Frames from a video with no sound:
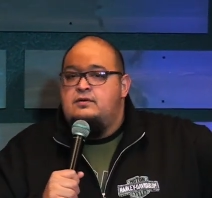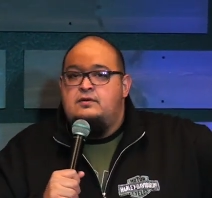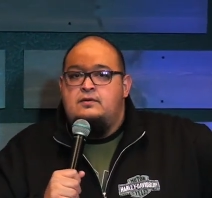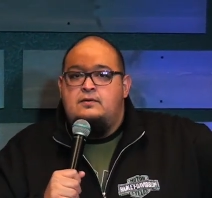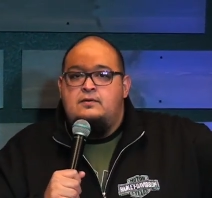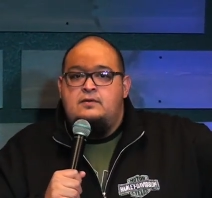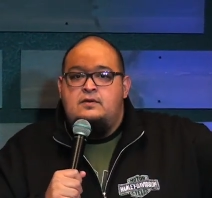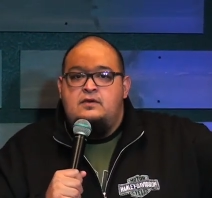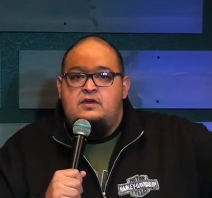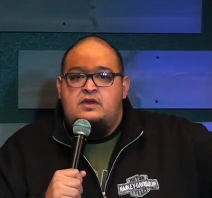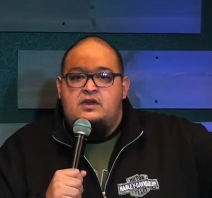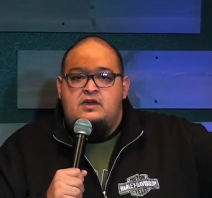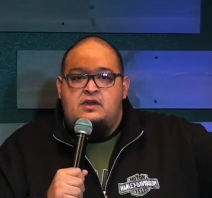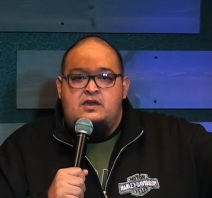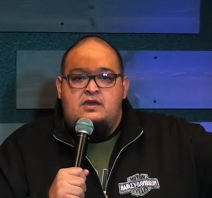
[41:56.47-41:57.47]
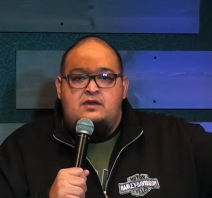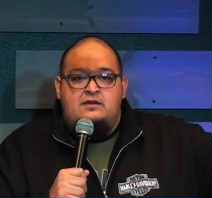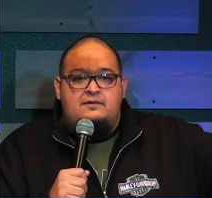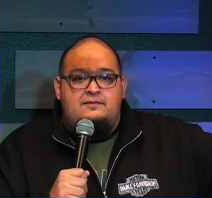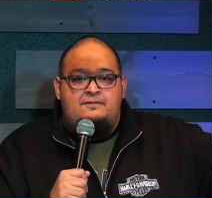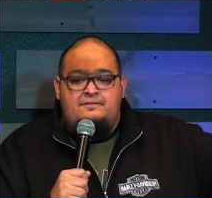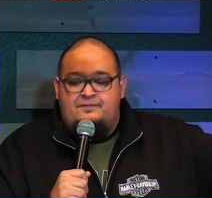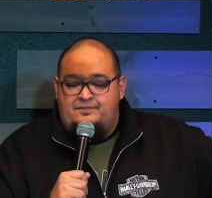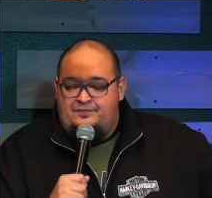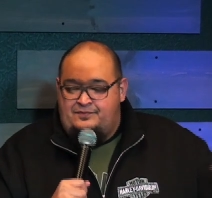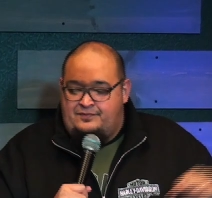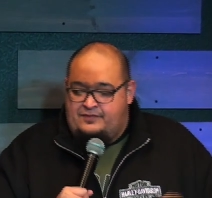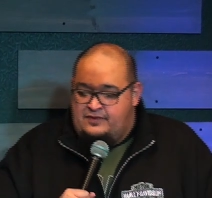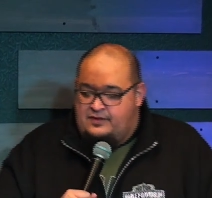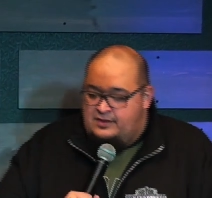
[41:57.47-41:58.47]

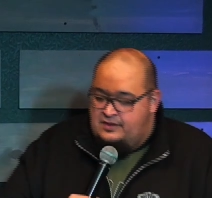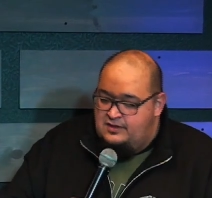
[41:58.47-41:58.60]
Nobody speaks.